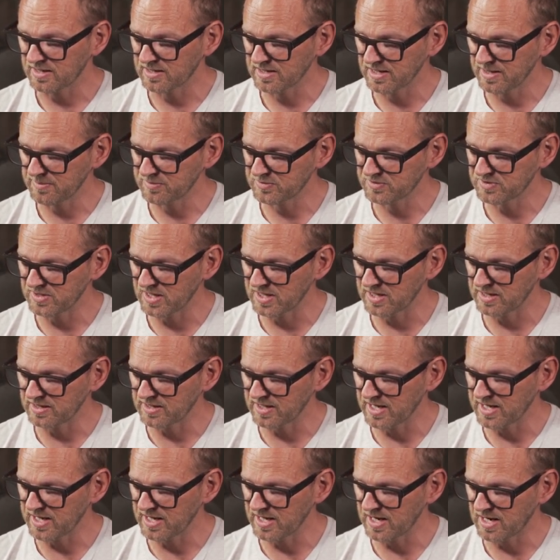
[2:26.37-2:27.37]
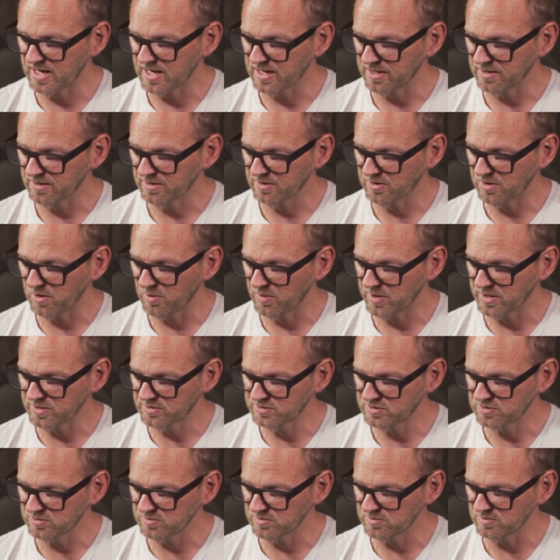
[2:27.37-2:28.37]
clips, then they are going
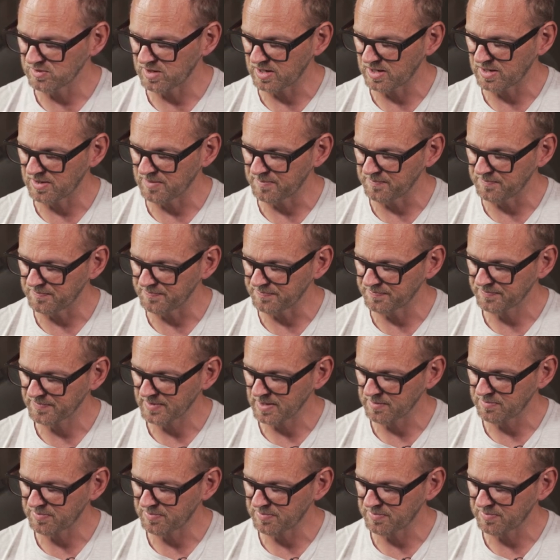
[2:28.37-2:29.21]
to um,